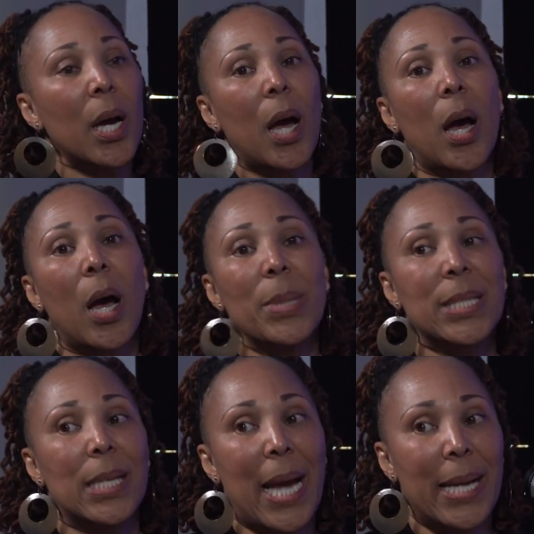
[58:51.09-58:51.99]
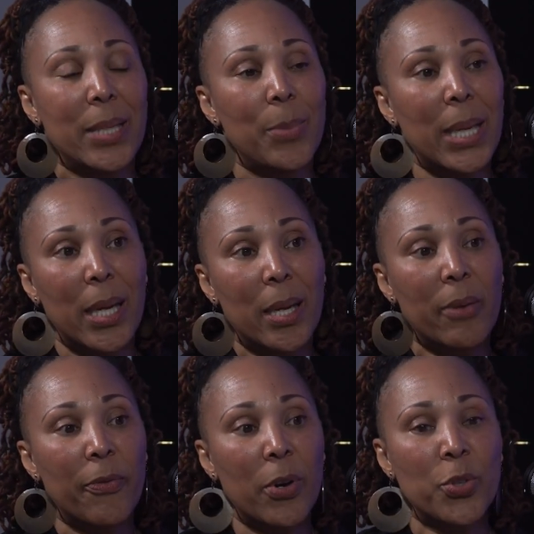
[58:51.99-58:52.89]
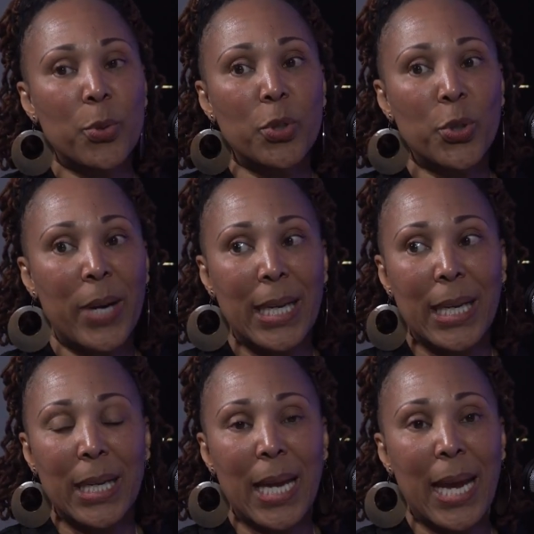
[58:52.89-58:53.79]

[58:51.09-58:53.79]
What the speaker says: It's a 90-minute virtual training,